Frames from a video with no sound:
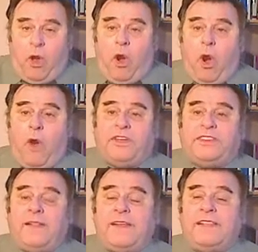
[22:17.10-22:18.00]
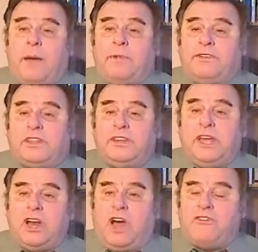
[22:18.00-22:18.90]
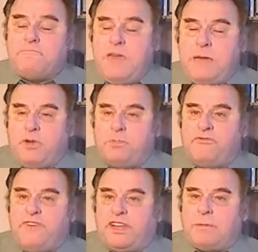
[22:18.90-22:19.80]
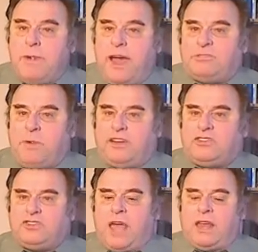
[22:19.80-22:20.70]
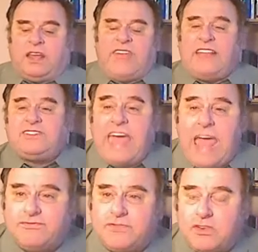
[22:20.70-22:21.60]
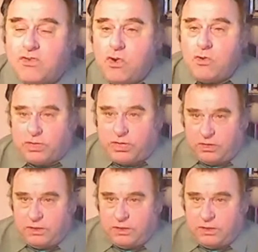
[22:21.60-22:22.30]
Oh, the Dalai Lama is the leader of a people who've been victimized by China. That's half the truth.